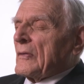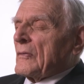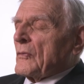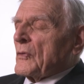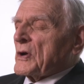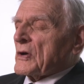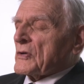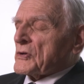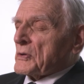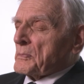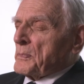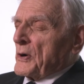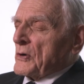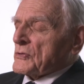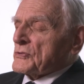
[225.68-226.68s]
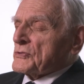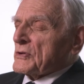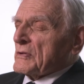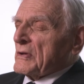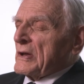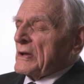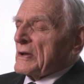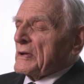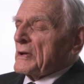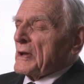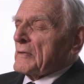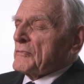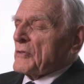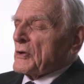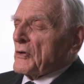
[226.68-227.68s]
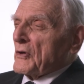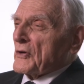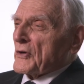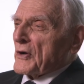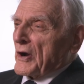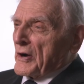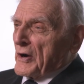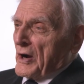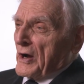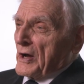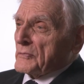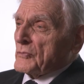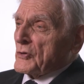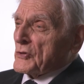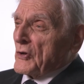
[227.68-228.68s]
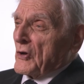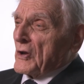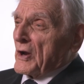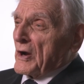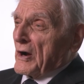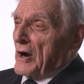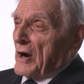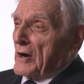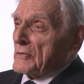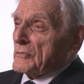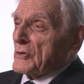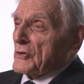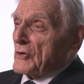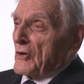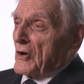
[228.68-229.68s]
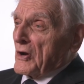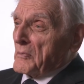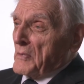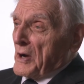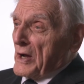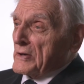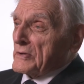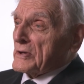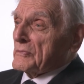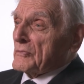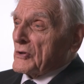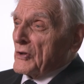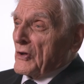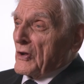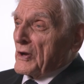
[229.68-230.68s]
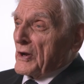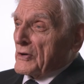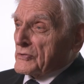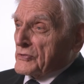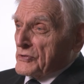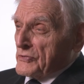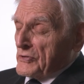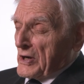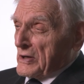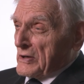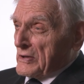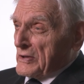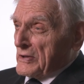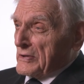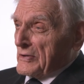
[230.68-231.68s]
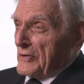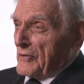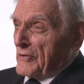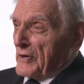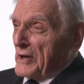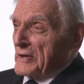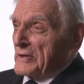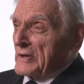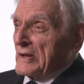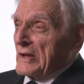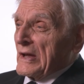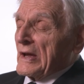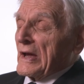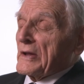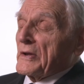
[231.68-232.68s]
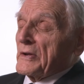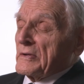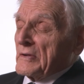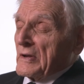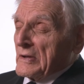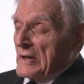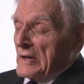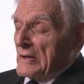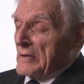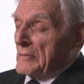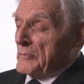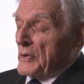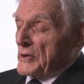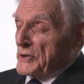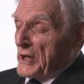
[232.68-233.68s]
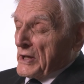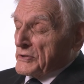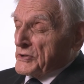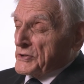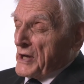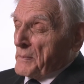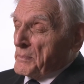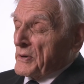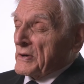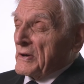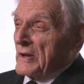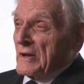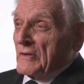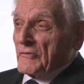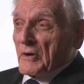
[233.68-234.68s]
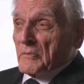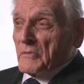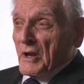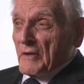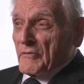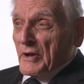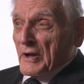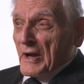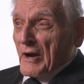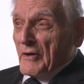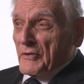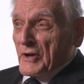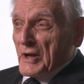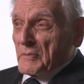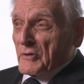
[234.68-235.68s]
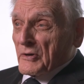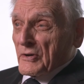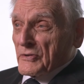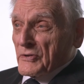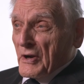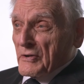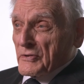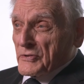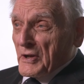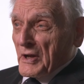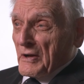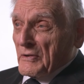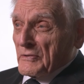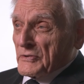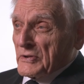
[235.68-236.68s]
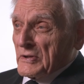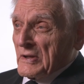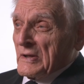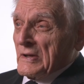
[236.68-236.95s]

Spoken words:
We are supposed to love the Lord our God with all our heart, with all our mind, and with all our strength, all right? But that's separate from loving our neighbor as ourselves.